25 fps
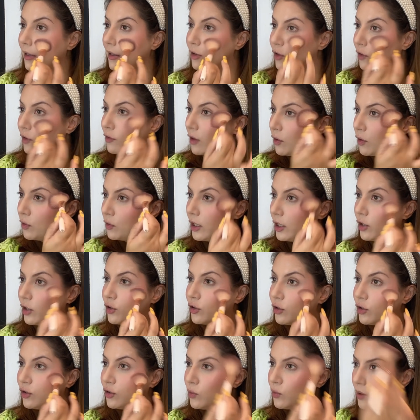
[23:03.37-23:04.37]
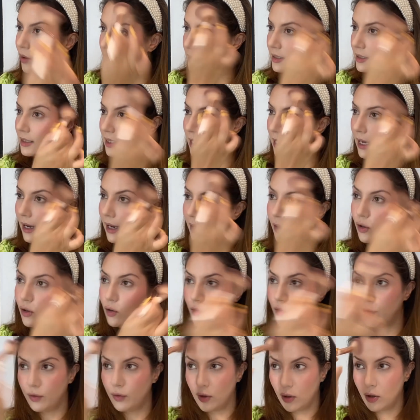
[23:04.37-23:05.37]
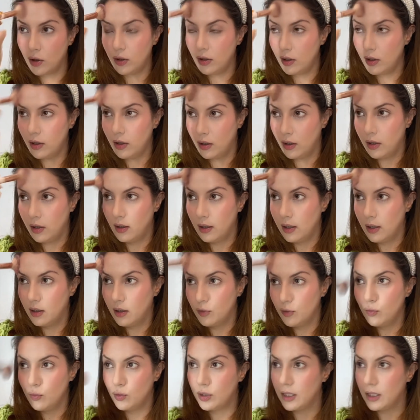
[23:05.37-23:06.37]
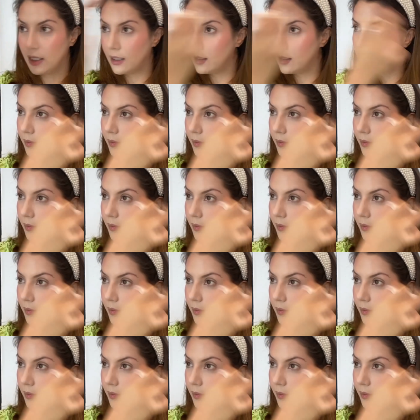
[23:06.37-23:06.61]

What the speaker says: your foundation towards the end of your routine.